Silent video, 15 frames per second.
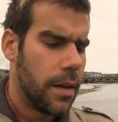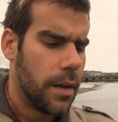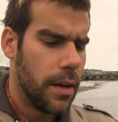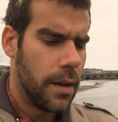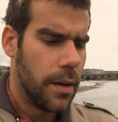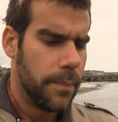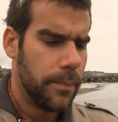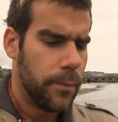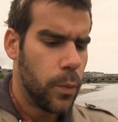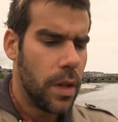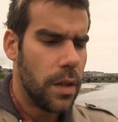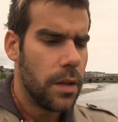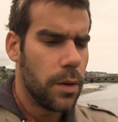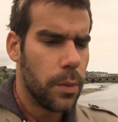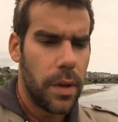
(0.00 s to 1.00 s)

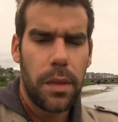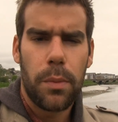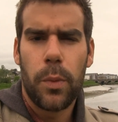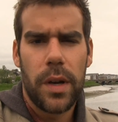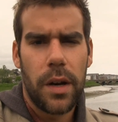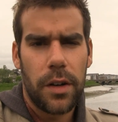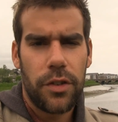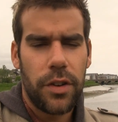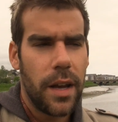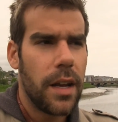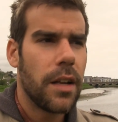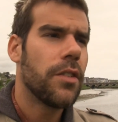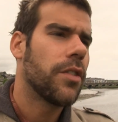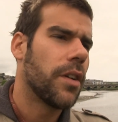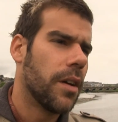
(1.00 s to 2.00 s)
whether you're with We Are
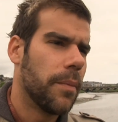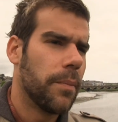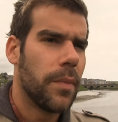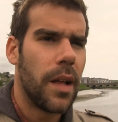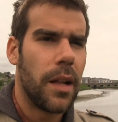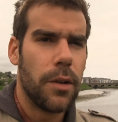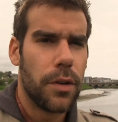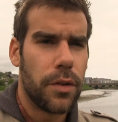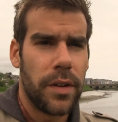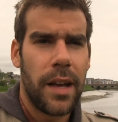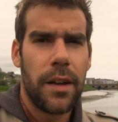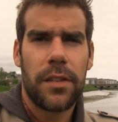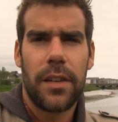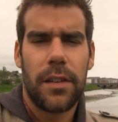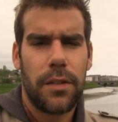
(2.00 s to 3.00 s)
Change, that Luke
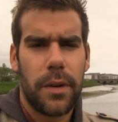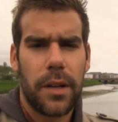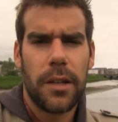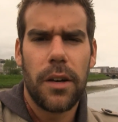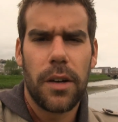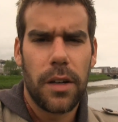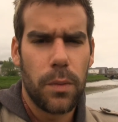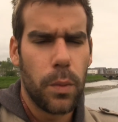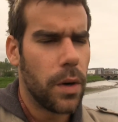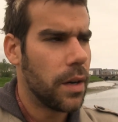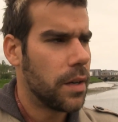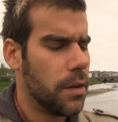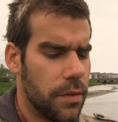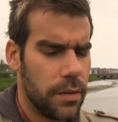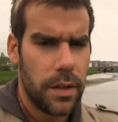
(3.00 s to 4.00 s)
Rudowski's doing a lot of good
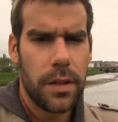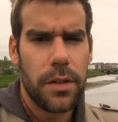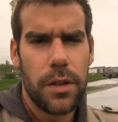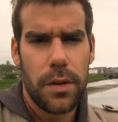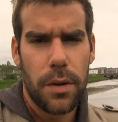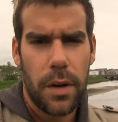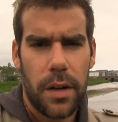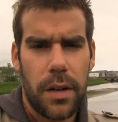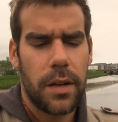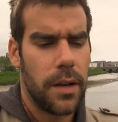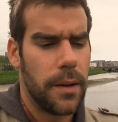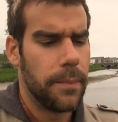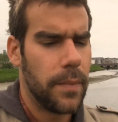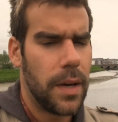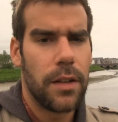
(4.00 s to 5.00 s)
work over in New York
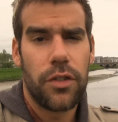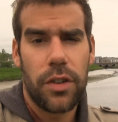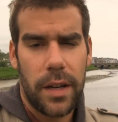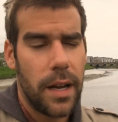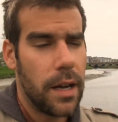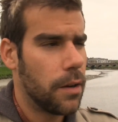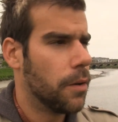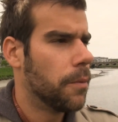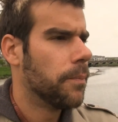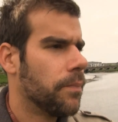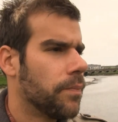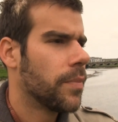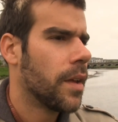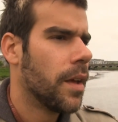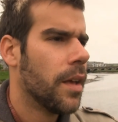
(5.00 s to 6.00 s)
and Chicago.
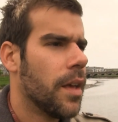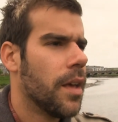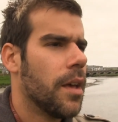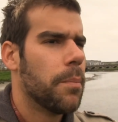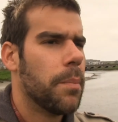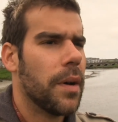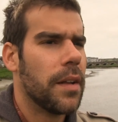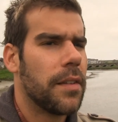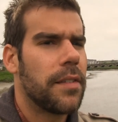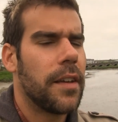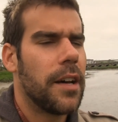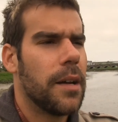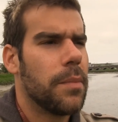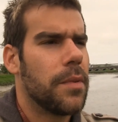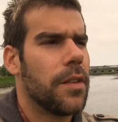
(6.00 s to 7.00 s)
But it's
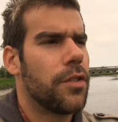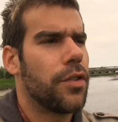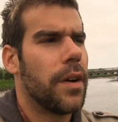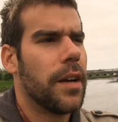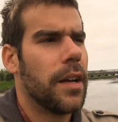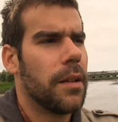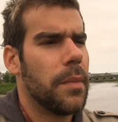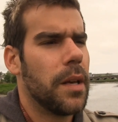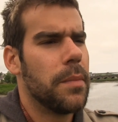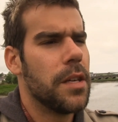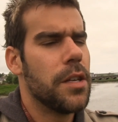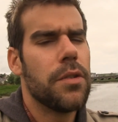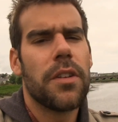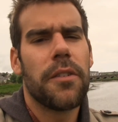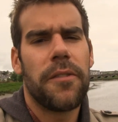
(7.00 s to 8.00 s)
time to try and maybe
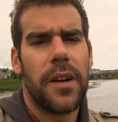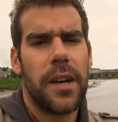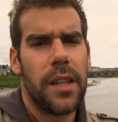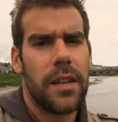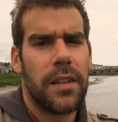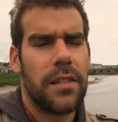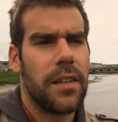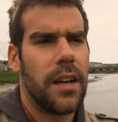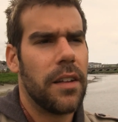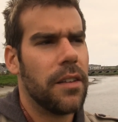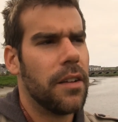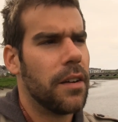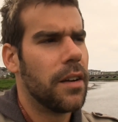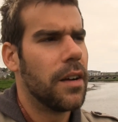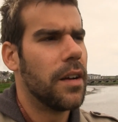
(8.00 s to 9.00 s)
unify this
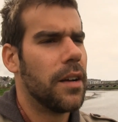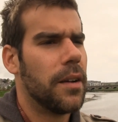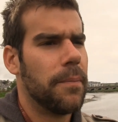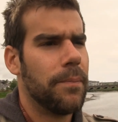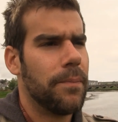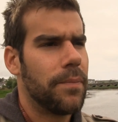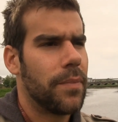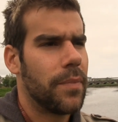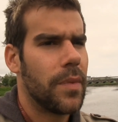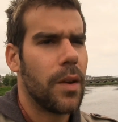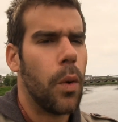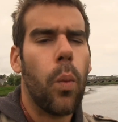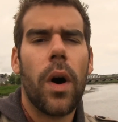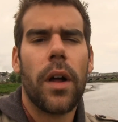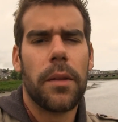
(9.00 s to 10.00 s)
under
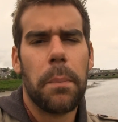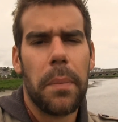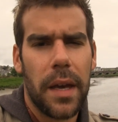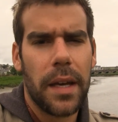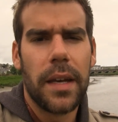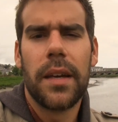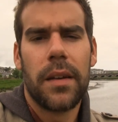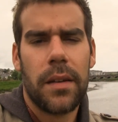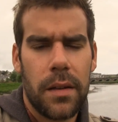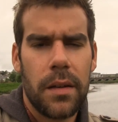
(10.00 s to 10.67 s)
one big